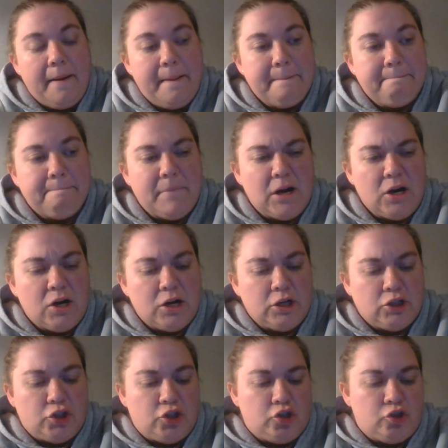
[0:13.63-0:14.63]

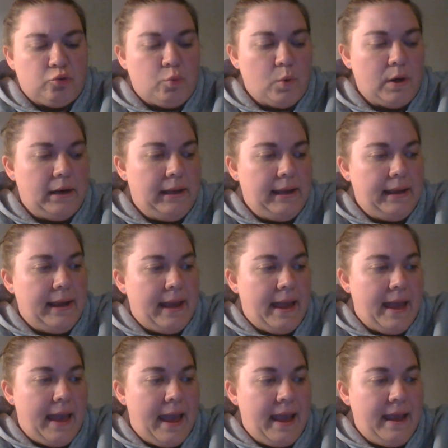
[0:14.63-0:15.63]
March
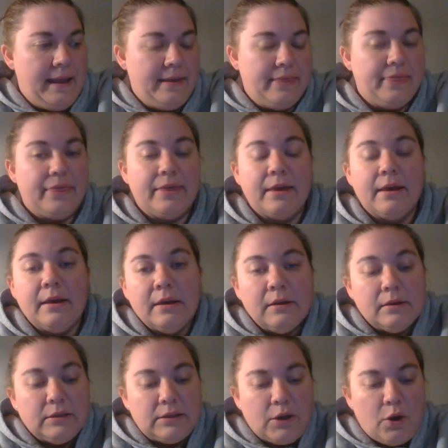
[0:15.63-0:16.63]
28th.
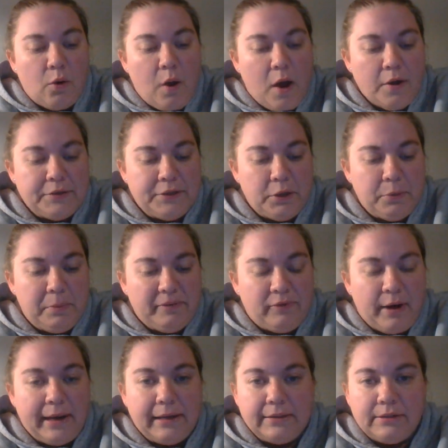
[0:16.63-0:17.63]
So also,
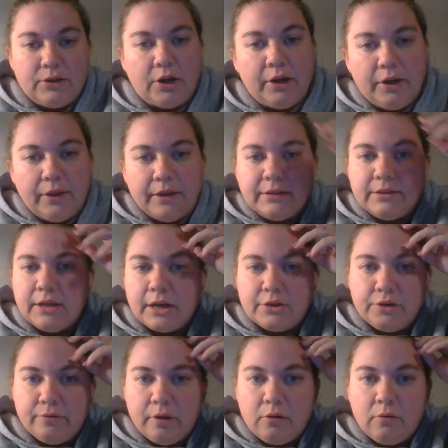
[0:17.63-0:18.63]
before I get started on this
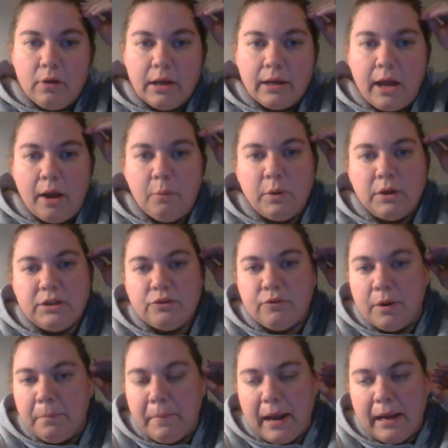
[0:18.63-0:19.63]
lecture real quick, I want to
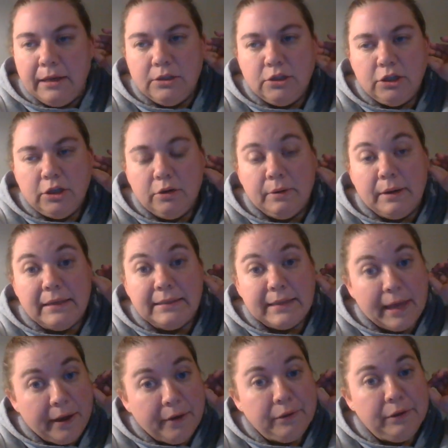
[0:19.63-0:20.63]
remind you and
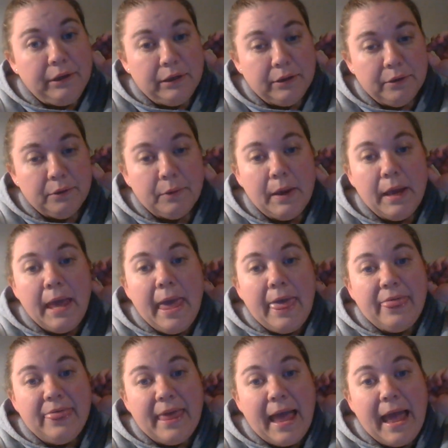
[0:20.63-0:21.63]
tell you
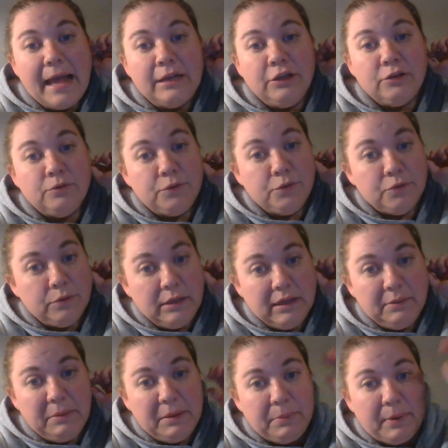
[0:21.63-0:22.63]
that you do need
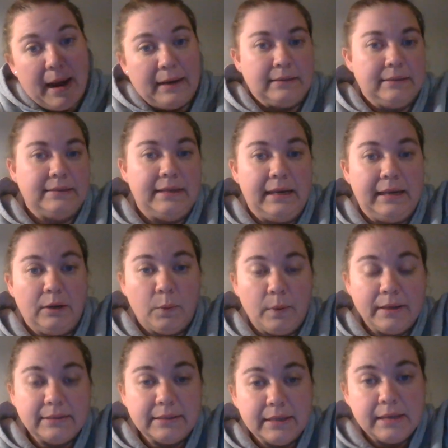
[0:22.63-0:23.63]
to be practicing
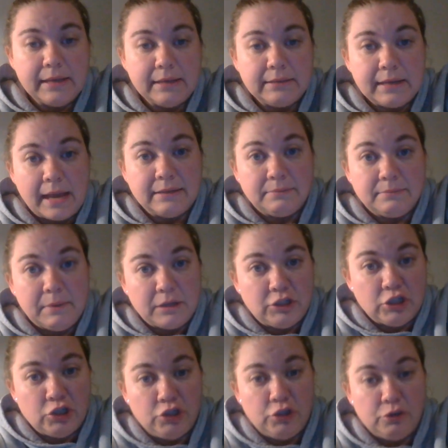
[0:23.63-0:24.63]
Quizlet as
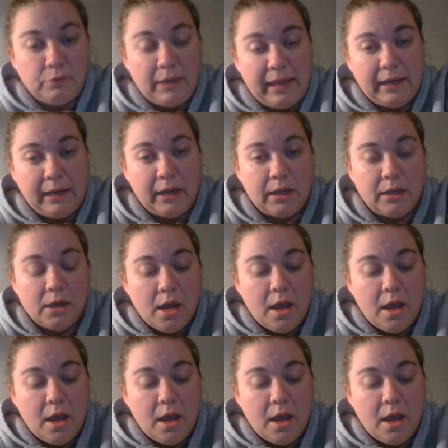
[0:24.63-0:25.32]
much as you can,